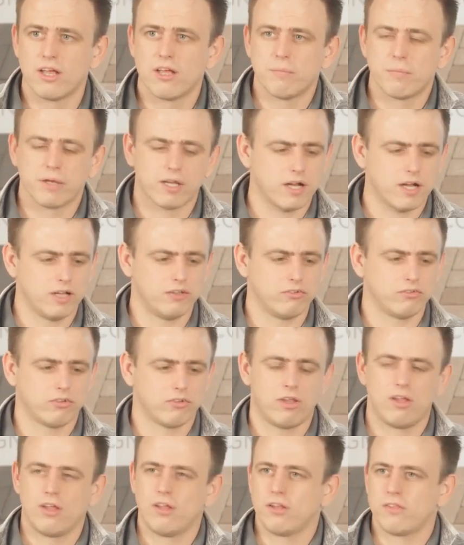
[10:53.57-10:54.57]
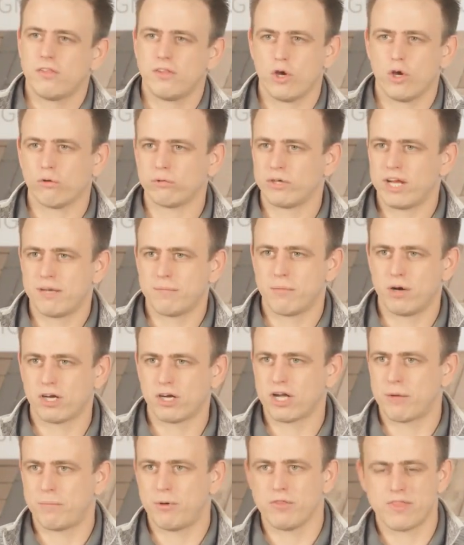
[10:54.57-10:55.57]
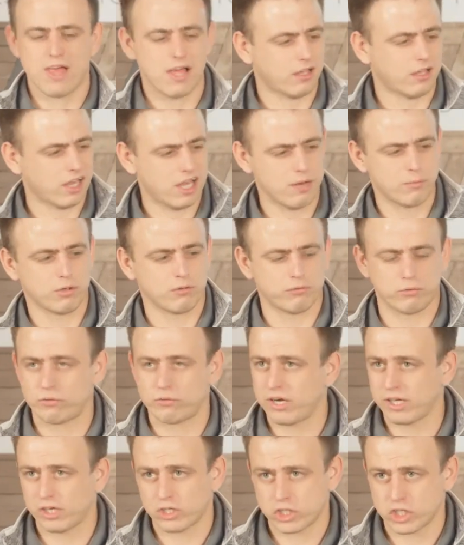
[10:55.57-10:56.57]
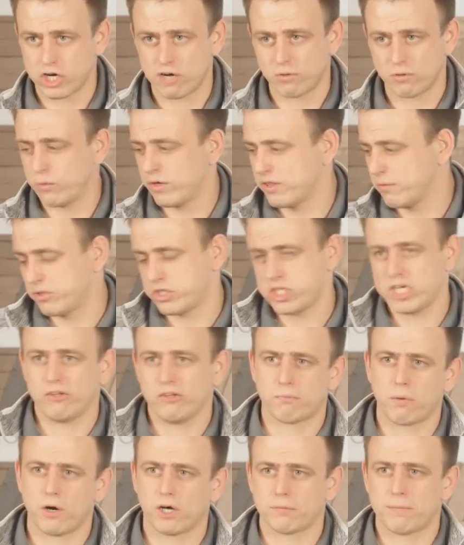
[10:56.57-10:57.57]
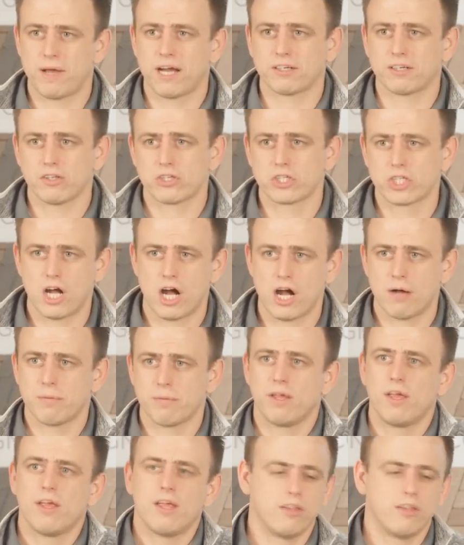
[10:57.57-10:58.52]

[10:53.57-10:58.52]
because the overhead markup on that labor for running a shovel when the machine's parked back at the shop